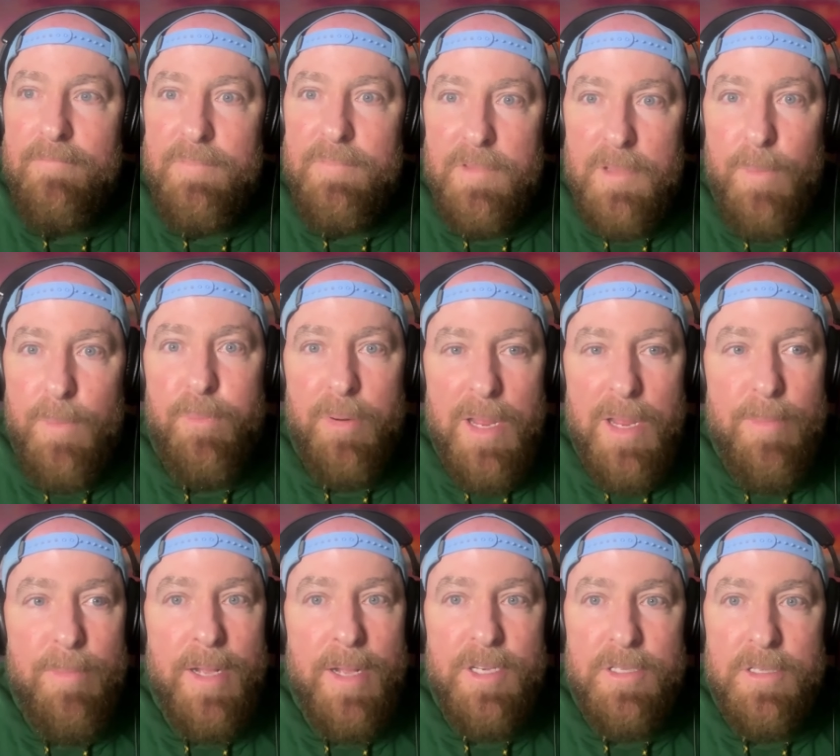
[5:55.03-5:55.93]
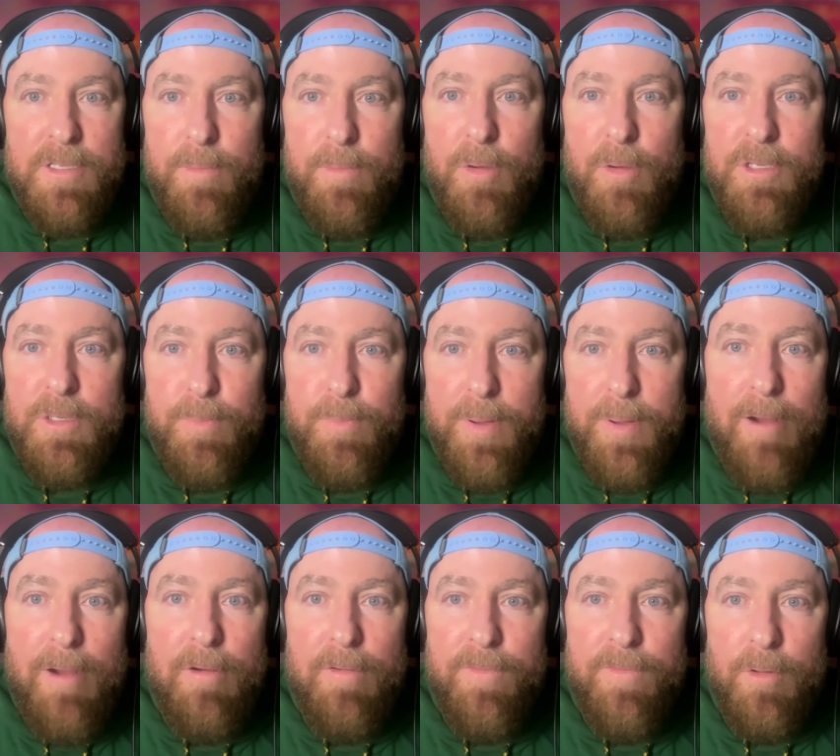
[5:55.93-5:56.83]
pretty much the most
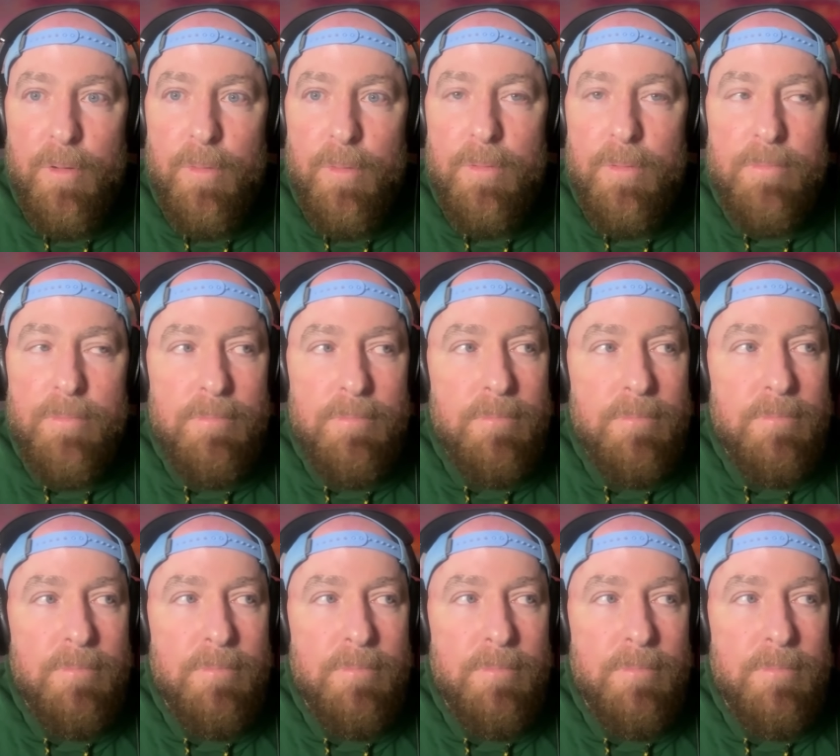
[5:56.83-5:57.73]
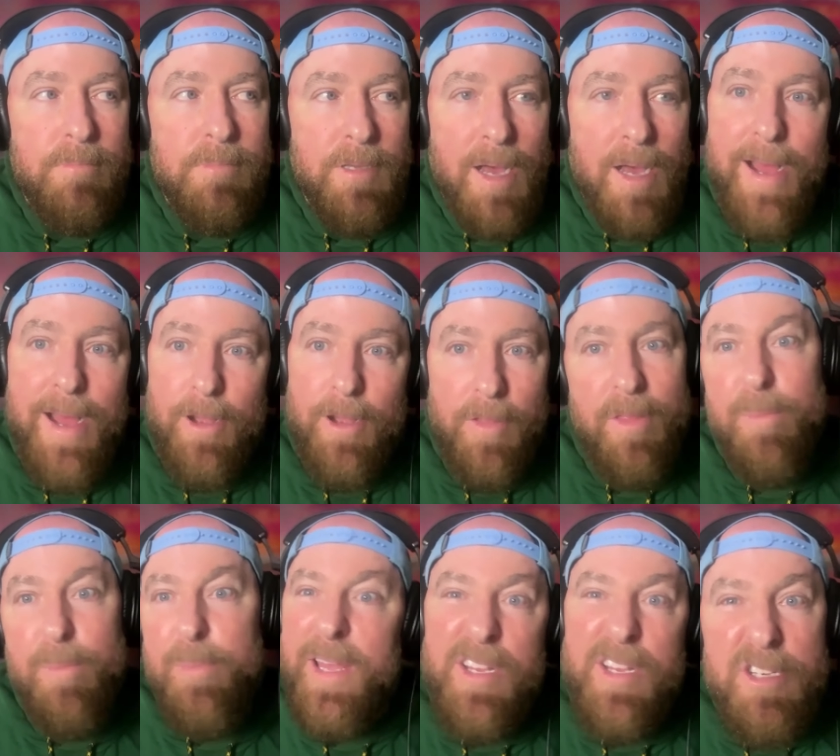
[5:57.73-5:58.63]
powerful guy on the
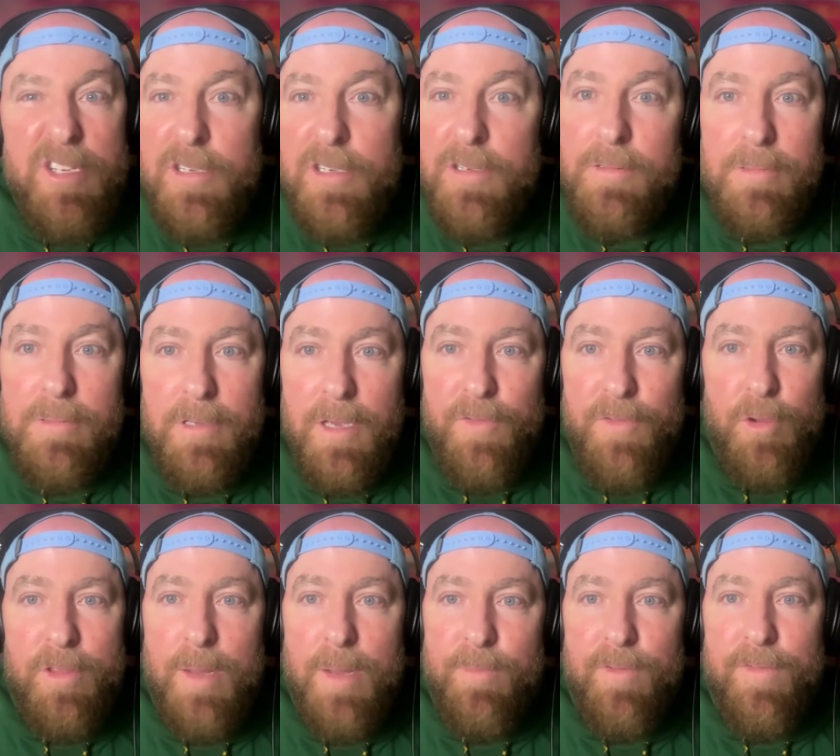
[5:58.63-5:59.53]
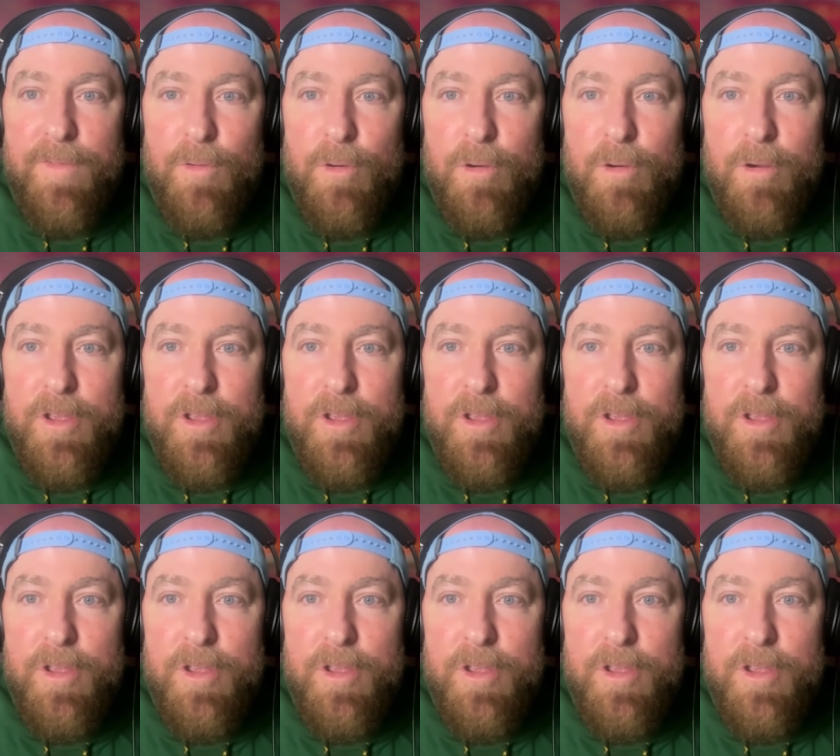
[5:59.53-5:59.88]
pitch. If you're number 4 and you